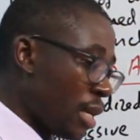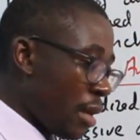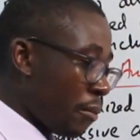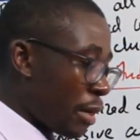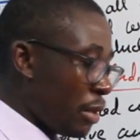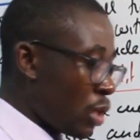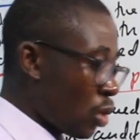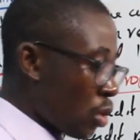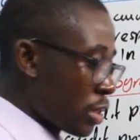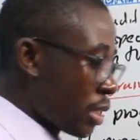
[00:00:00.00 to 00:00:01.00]
but
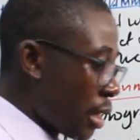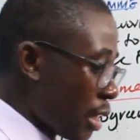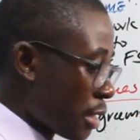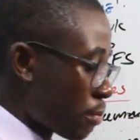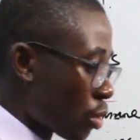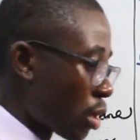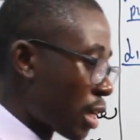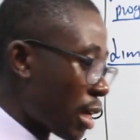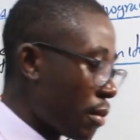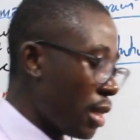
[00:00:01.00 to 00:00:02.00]
because this
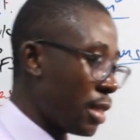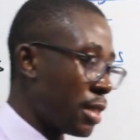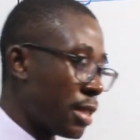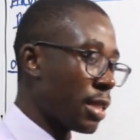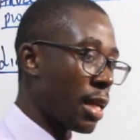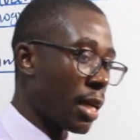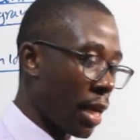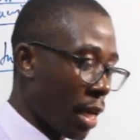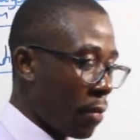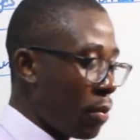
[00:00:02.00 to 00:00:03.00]
program is
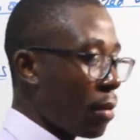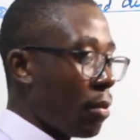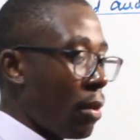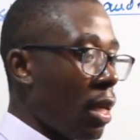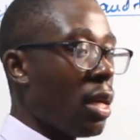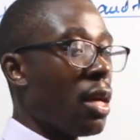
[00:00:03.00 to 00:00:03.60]
helping me,